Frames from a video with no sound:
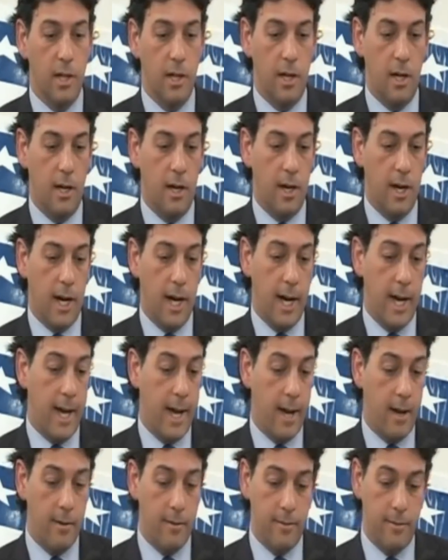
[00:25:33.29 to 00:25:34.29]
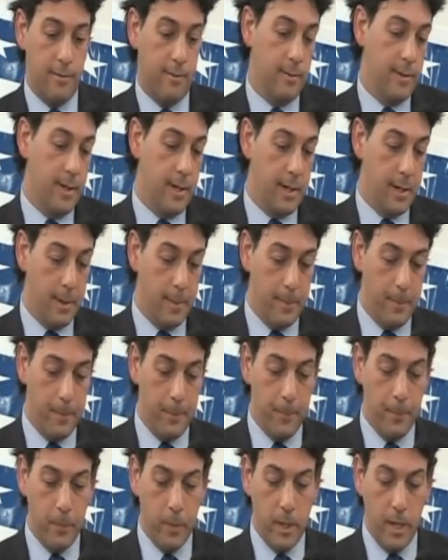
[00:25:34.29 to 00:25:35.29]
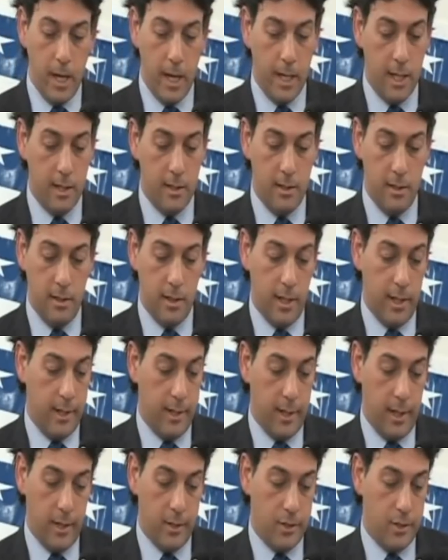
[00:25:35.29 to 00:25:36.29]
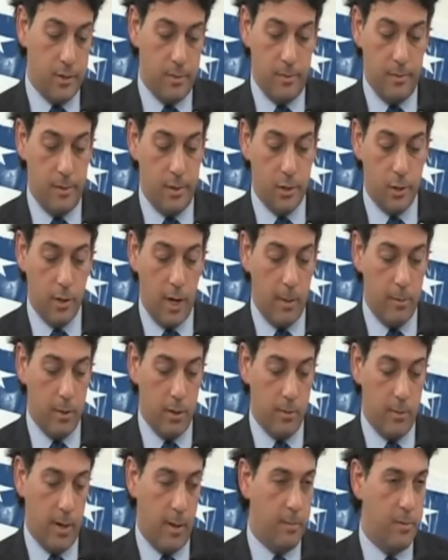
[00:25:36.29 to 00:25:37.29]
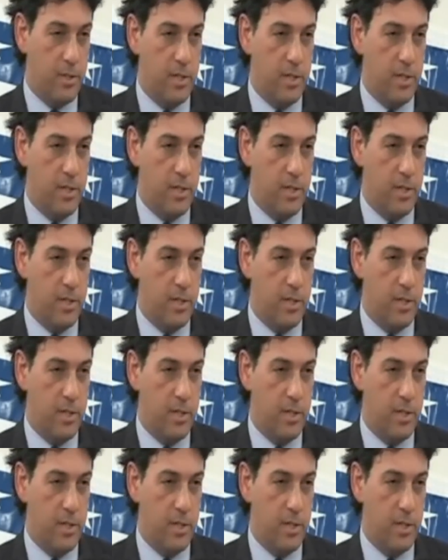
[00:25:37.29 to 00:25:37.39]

Uh, I have, um, I can, I, will just describe really briefly.